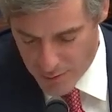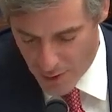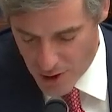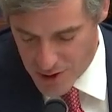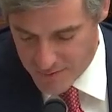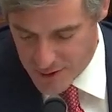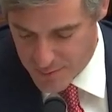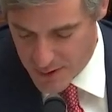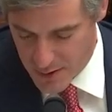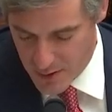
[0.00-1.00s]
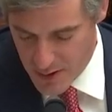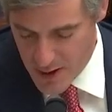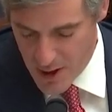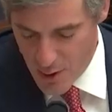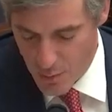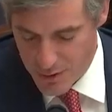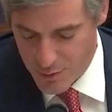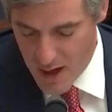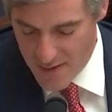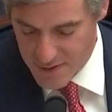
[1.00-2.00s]
version of this bill was
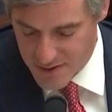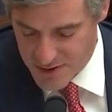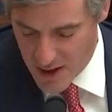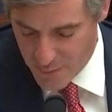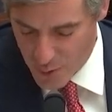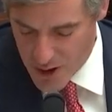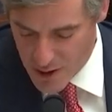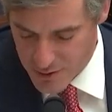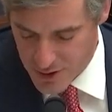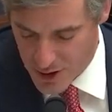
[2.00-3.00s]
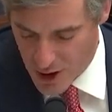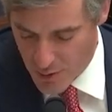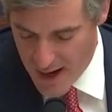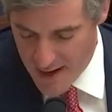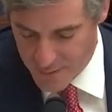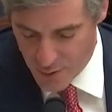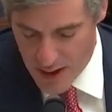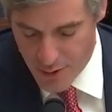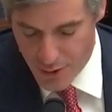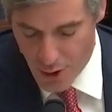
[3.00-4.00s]
drafted several years ago after
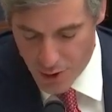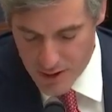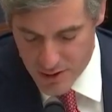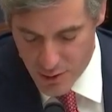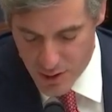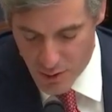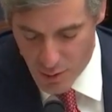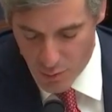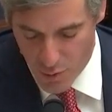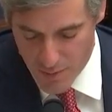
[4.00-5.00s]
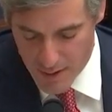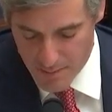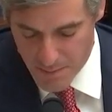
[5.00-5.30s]
a 32-year-old woman